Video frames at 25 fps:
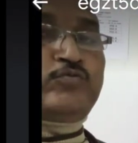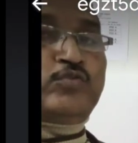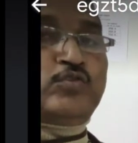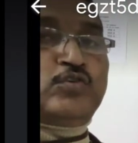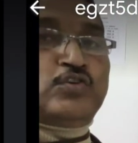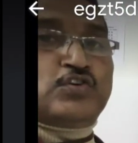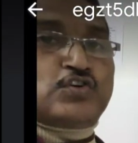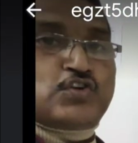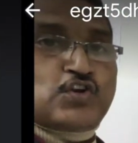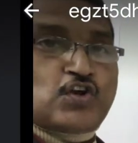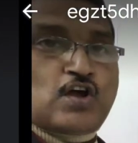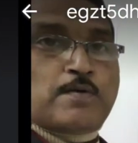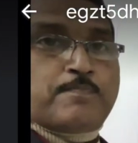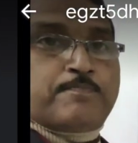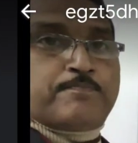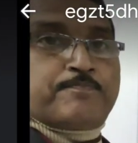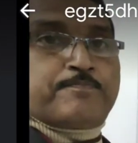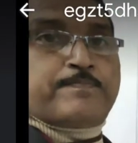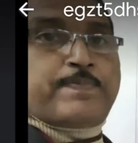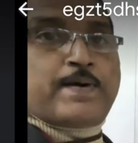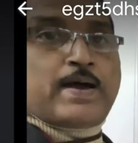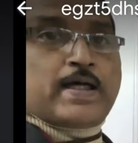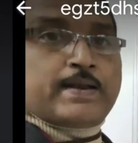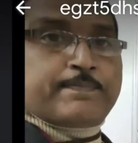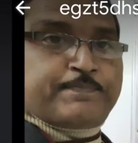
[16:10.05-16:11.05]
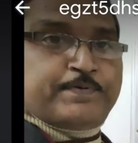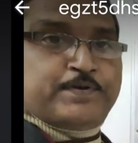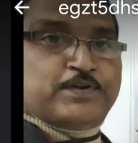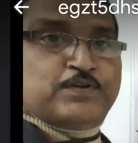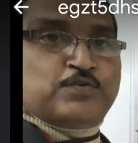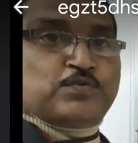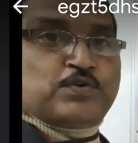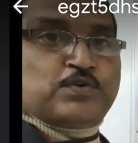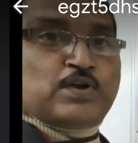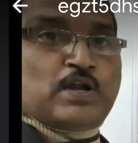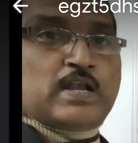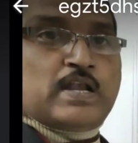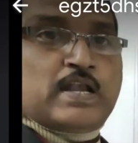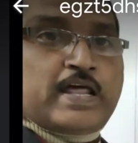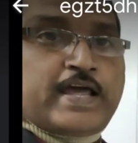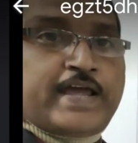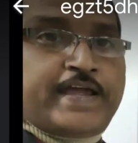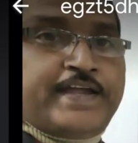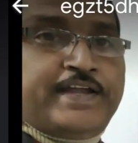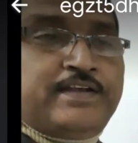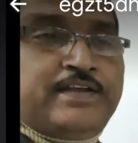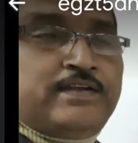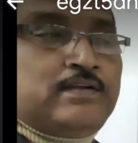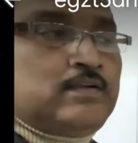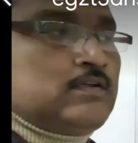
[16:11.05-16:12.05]
to drop perpendicular
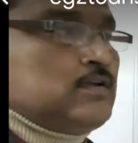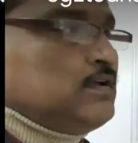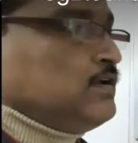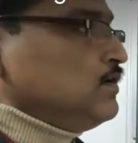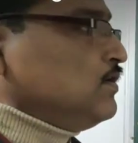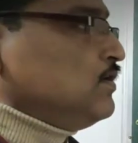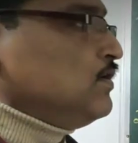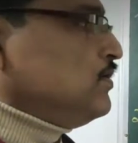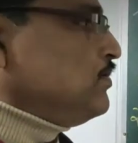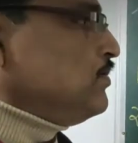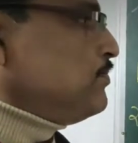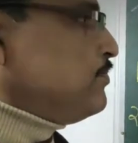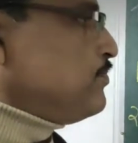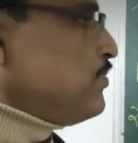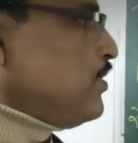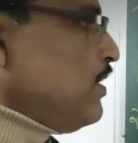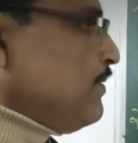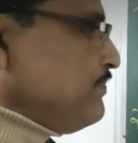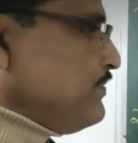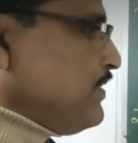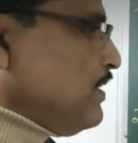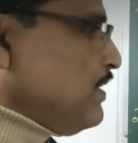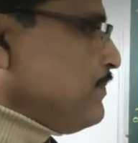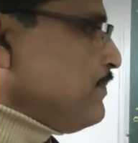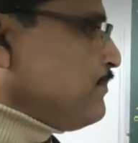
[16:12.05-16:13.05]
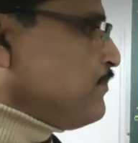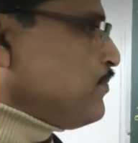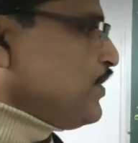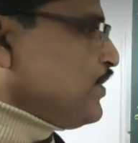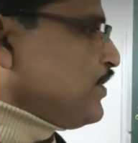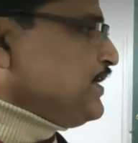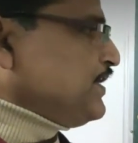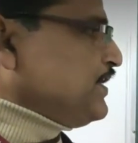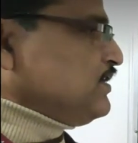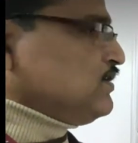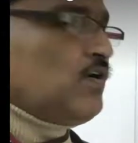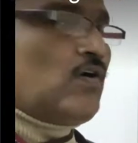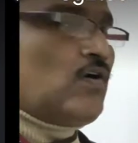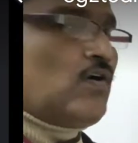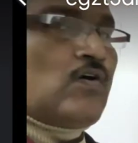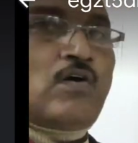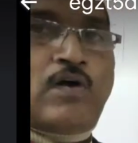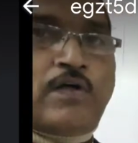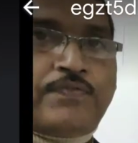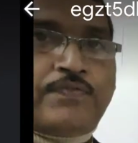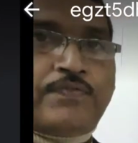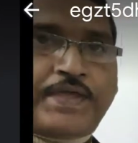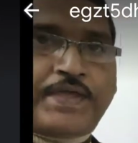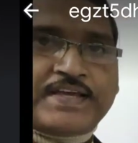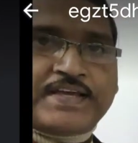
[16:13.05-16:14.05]
line from the point
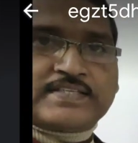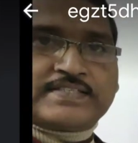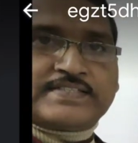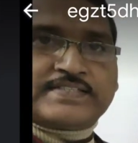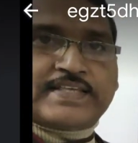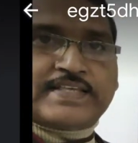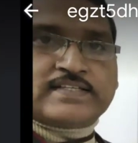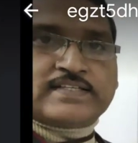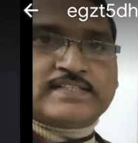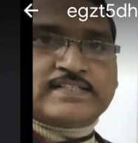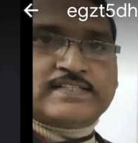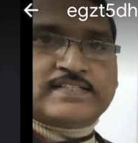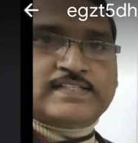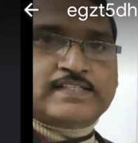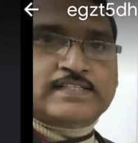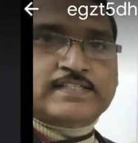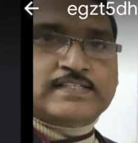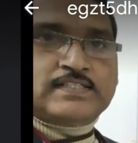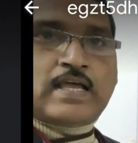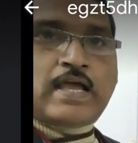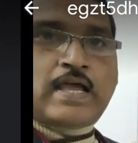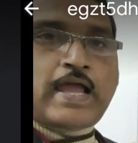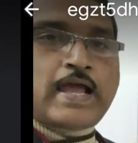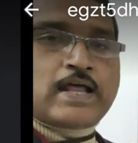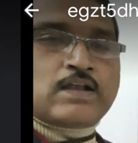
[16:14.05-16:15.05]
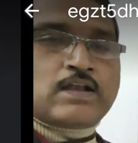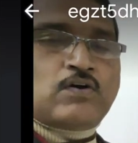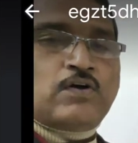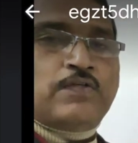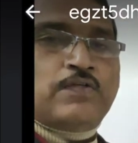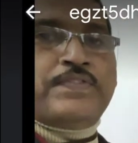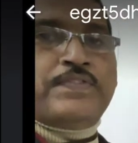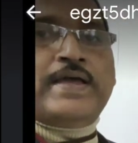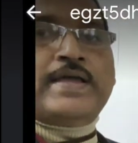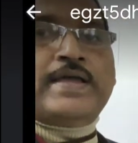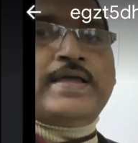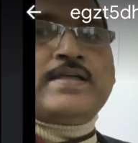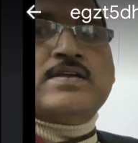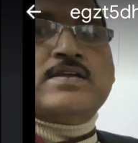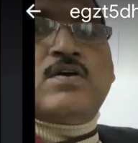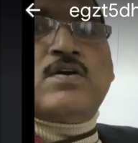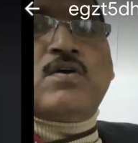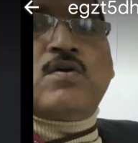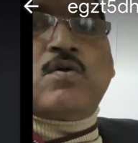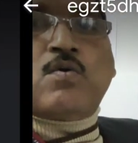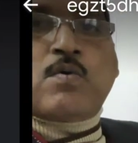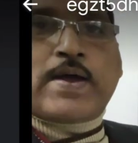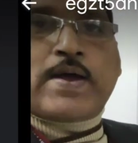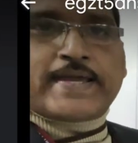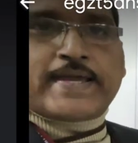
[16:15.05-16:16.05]
on the x-axis and on the
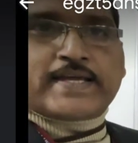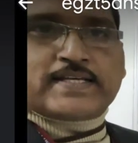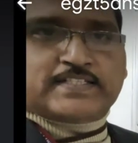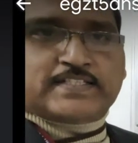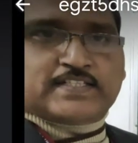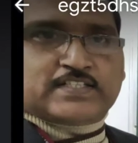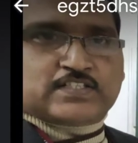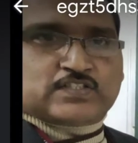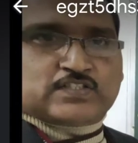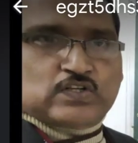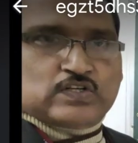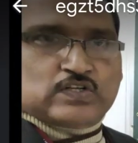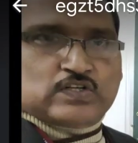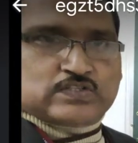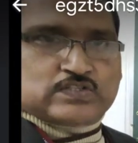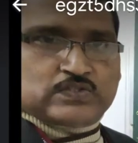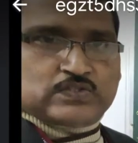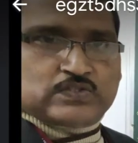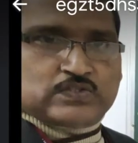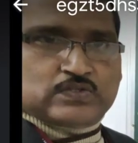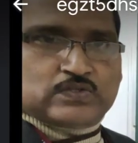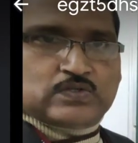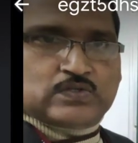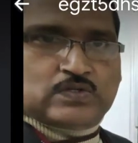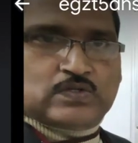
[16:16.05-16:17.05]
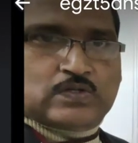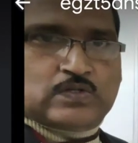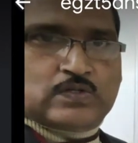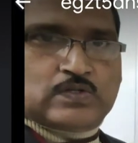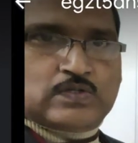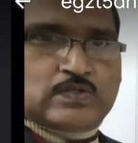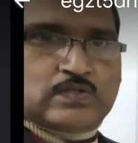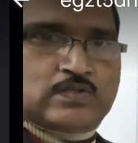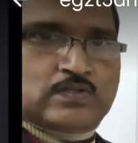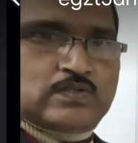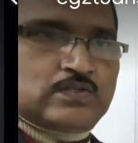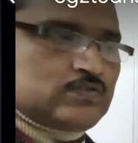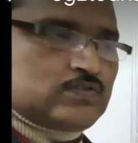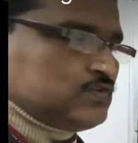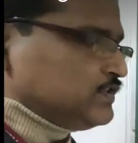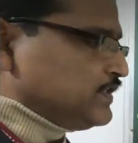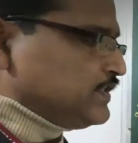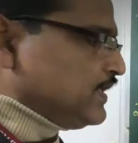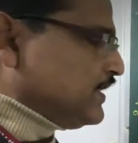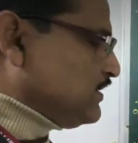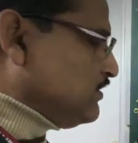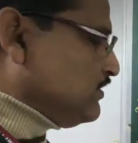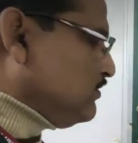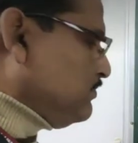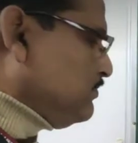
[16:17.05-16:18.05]
y-axis also. So
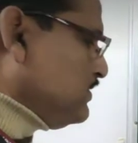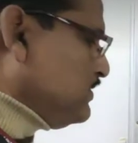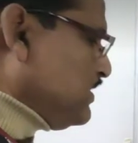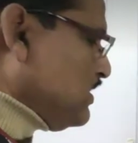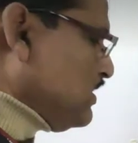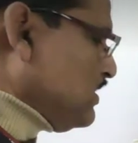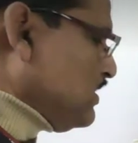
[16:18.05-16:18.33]
that will be the